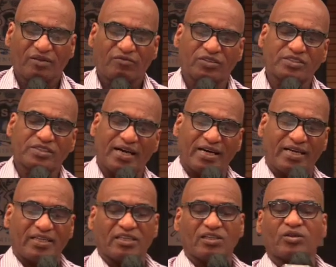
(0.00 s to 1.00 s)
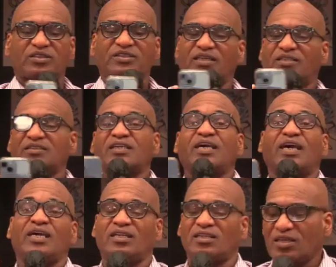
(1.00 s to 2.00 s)
Verse 9. And the Lord said unto
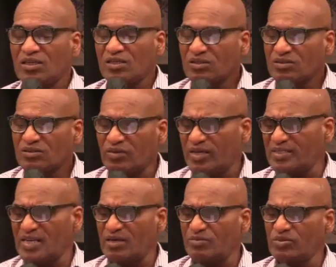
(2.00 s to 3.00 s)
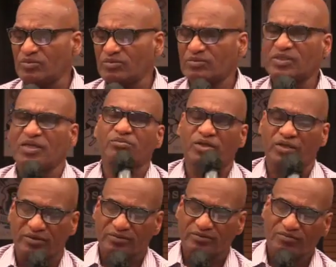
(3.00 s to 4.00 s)
Cain, where is Abel, thy
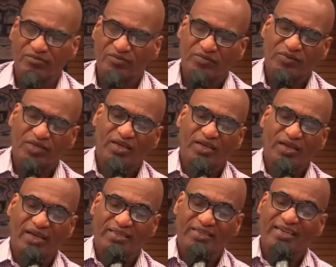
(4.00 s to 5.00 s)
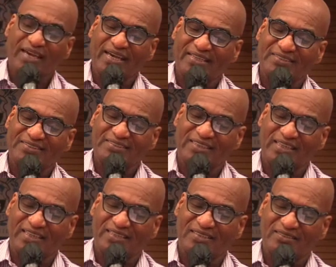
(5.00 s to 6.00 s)
brother? And Cain
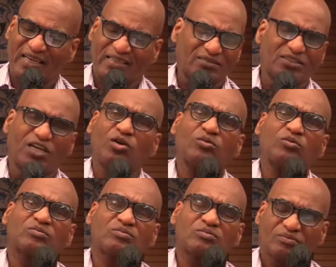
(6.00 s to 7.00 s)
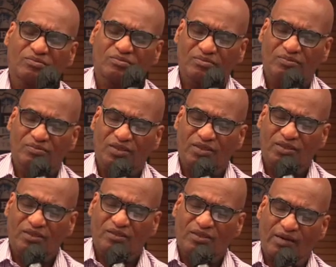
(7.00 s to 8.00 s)
said, I don't know.
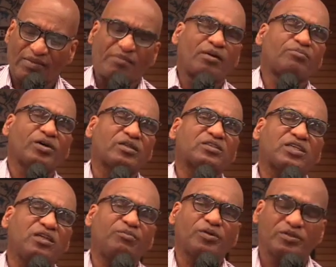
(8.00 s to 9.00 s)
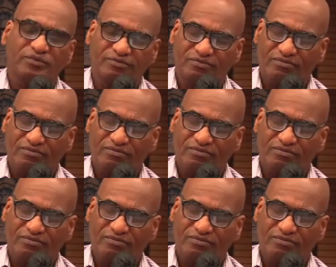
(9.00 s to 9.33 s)
I'm not my brother's keeper.